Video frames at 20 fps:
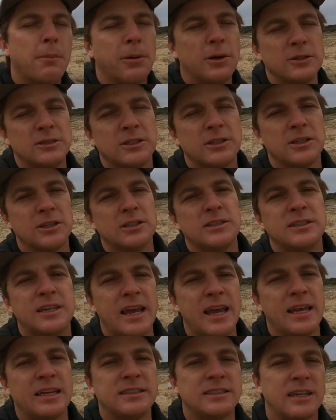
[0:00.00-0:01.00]
puts a good
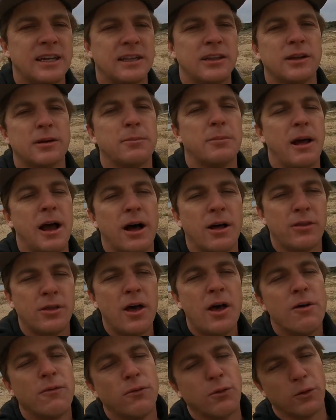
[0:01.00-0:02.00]
taste in their mouth
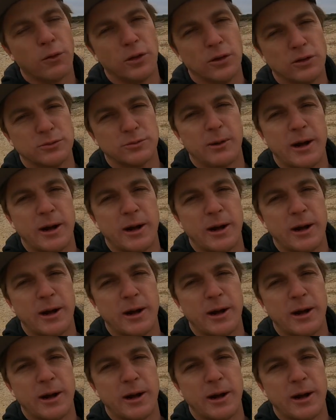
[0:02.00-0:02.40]
for those